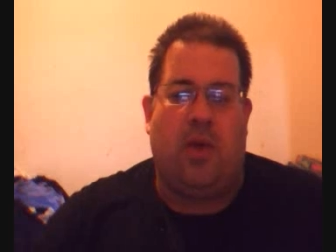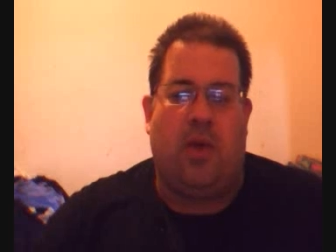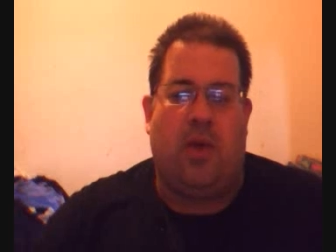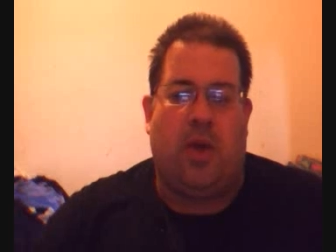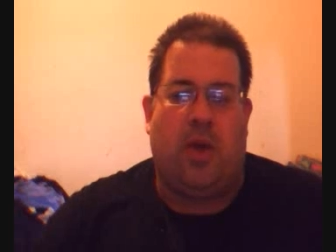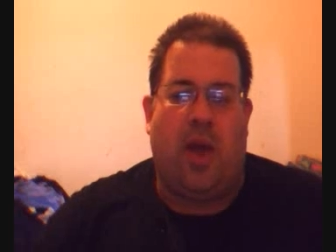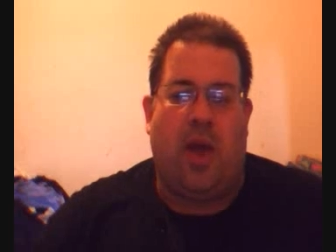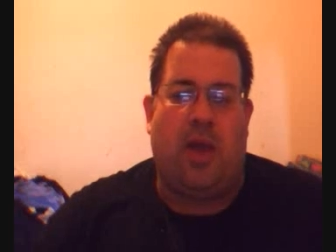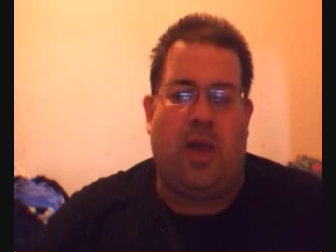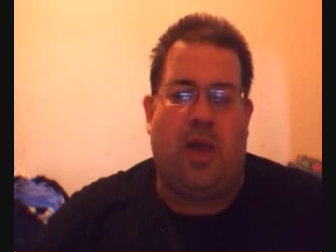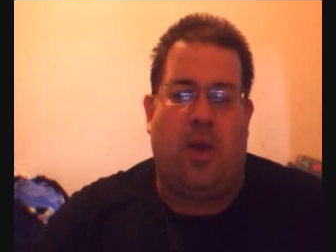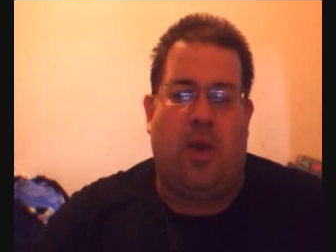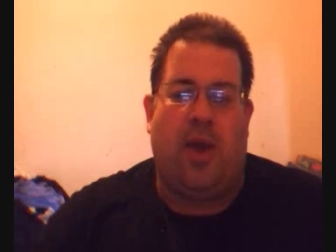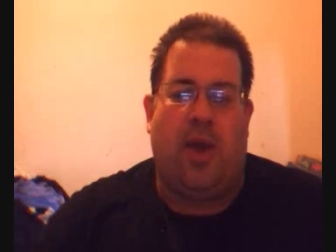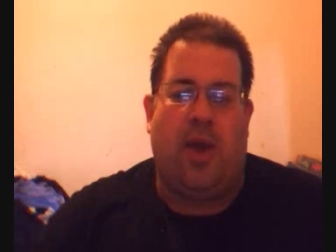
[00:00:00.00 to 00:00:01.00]
UK
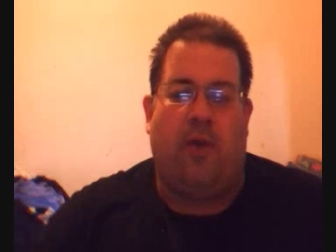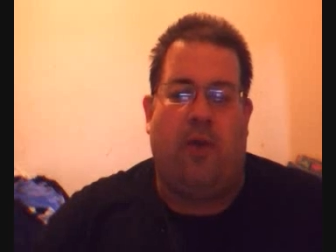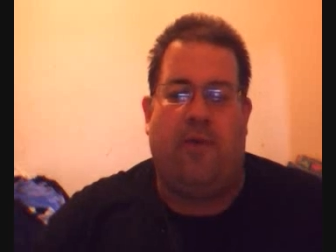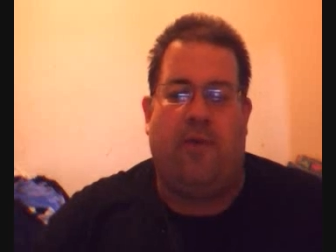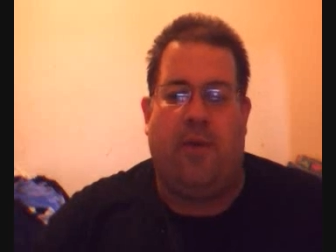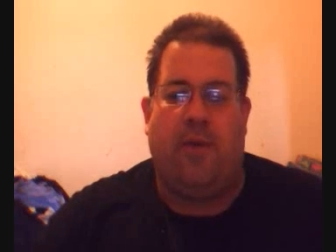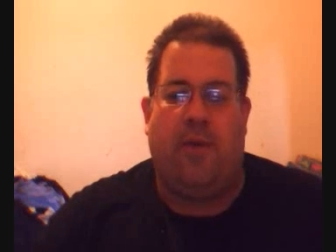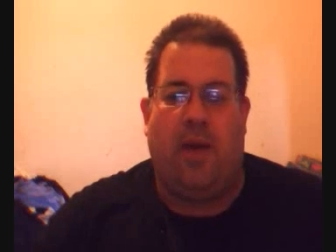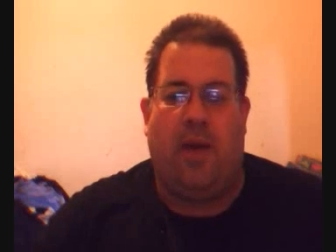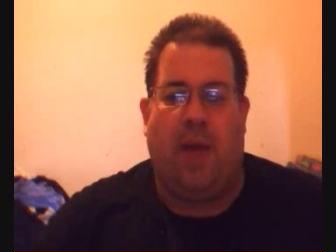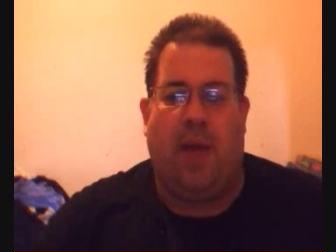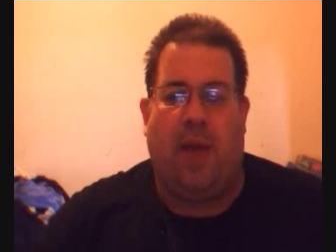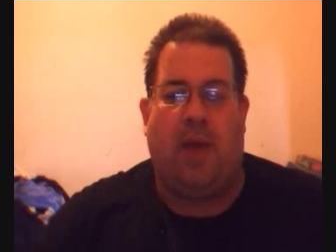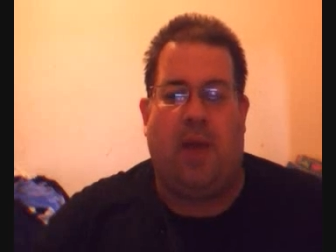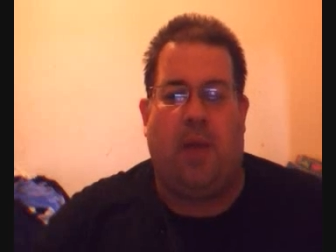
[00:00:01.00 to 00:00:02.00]
signing off. Happy
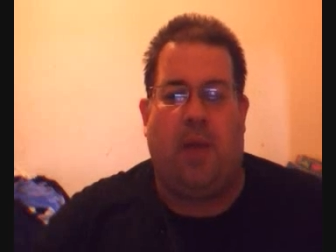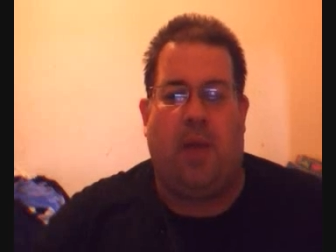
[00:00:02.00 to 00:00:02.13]
gaming.